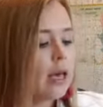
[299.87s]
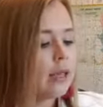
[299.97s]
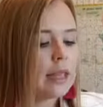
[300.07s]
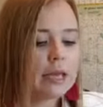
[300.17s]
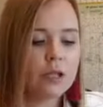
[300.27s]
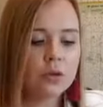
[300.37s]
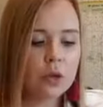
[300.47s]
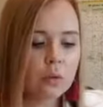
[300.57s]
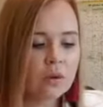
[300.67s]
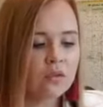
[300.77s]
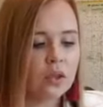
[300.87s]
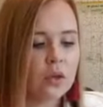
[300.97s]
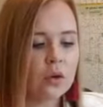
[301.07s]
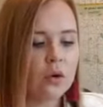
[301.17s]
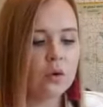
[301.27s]
They do their
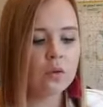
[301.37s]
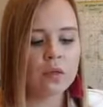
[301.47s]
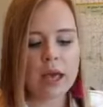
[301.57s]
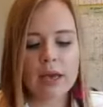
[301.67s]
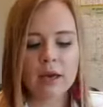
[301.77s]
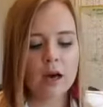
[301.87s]
review, they